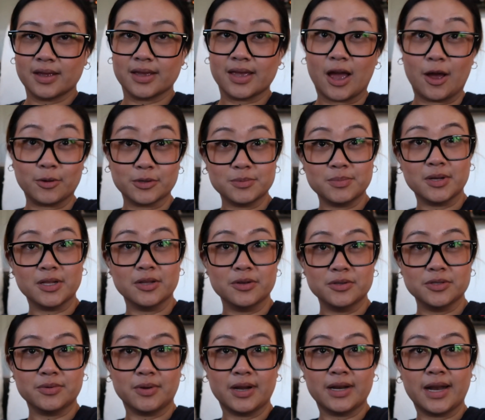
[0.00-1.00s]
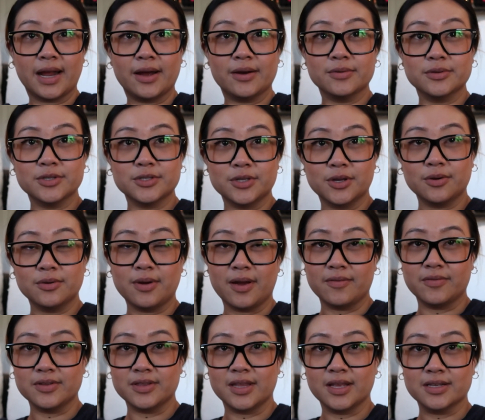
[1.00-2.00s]
couch pillows right now, so
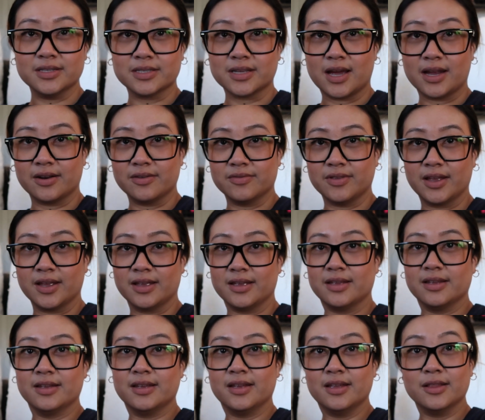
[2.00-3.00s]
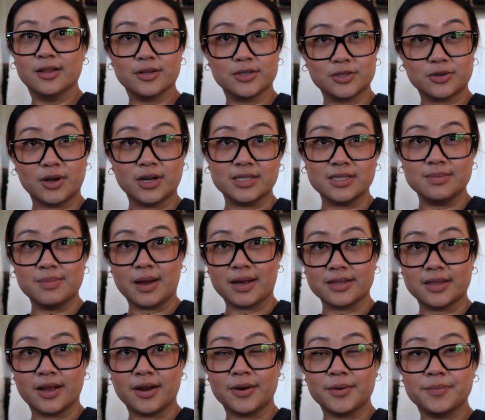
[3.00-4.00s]
everything's kind of like looks crazy
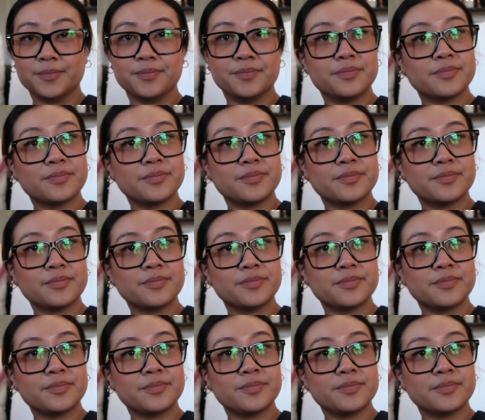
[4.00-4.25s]
back there.